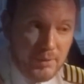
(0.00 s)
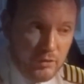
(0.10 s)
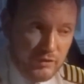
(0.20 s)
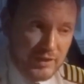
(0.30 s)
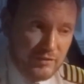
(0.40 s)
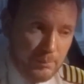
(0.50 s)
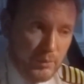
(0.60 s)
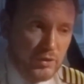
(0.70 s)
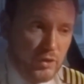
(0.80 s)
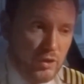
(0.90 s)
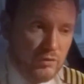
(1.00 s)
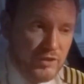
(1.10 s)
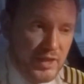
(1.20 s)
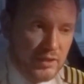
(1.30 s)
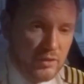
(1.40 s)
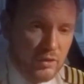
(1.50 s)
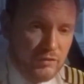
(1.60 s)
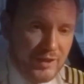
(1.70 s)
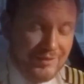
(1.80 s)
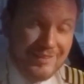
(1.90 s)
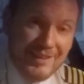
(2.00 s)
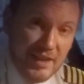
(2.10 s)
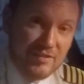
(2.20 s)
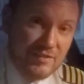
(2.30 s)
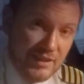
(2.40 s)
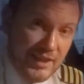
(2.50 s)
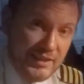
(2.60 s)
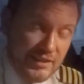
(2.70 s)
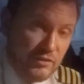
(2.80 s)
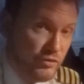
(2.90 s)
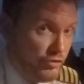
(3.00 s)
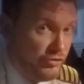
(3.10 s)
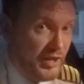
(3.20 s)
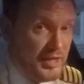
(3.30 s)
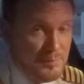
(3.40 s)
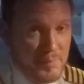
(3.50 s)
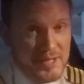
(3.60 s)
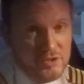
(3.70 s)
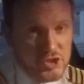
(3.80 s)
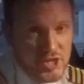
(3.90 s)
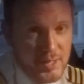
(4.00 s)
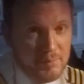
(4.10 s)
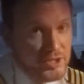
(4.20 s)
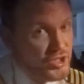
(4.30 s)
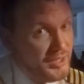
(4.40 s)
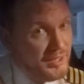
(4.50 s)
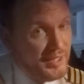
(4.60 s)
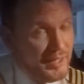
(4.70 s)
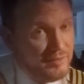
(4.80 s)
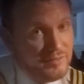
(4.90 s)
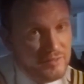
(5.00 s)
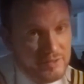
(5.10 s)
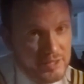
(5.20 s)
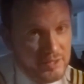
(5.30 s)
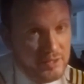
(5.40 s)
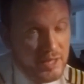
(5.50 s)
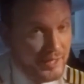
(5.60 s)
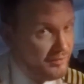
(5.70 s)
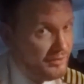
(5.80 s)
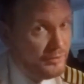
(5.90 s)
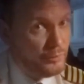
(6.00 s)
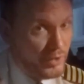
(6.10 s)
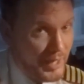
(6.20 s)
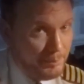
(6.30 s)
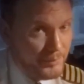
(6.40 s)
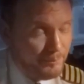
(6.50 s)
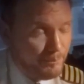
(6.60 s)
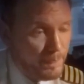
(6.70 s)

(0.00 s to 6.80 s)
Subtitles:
because that's the part of the aircraft that is less likely to sustain major damage in case the accident would happen.